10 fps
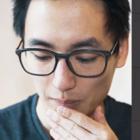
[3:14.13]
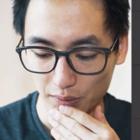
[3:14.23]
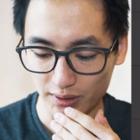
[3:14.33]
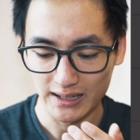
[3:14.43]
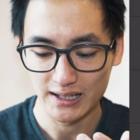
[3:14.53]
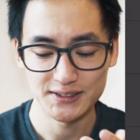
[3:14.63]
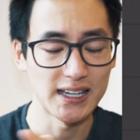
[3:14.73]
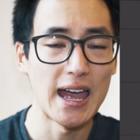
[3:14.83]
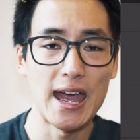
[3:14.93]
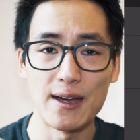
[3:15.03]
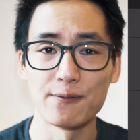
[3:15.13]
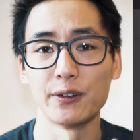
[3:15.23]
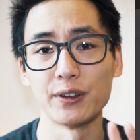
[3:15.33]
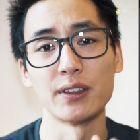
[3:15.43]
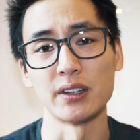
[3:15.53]
but it has
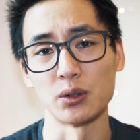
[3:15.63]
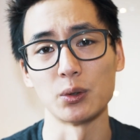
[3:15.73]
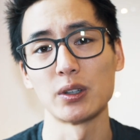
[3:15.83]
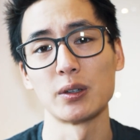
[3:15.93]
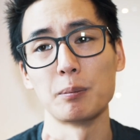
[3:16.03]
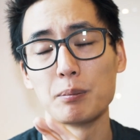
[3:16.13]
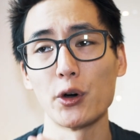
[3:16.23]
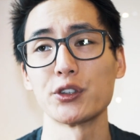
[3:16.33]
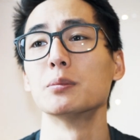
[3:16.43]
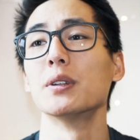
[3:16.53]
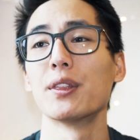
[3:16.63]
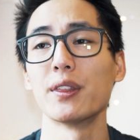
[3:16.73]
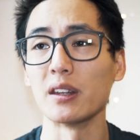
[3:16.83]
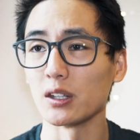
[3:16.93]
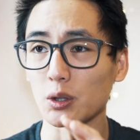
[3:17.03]
everything you could possibly
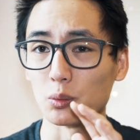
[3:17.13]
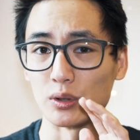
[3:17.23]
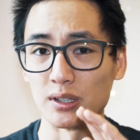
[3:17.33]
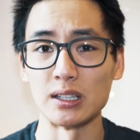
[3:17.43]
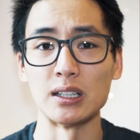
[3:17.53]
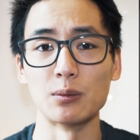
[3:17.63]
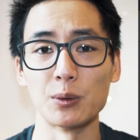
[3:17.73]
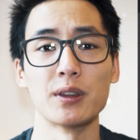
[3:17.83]
think you would need